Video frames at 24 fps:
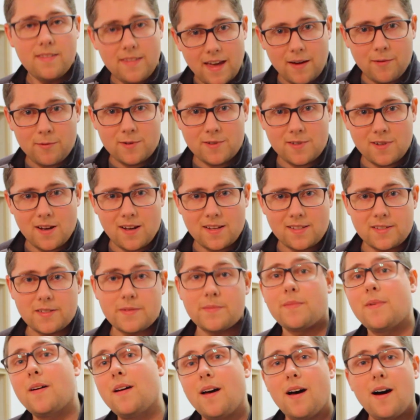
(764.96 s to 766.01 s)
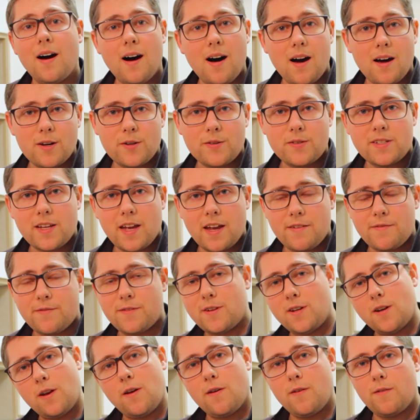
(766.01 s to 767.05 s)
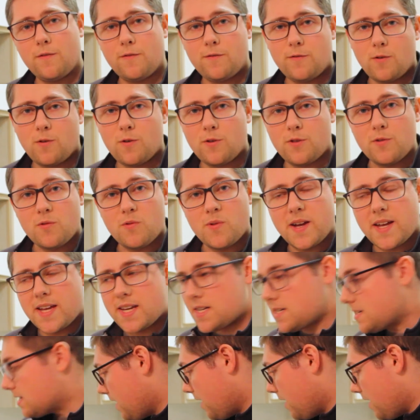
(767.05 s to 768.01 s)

That was awesome. Auto siphon for the win.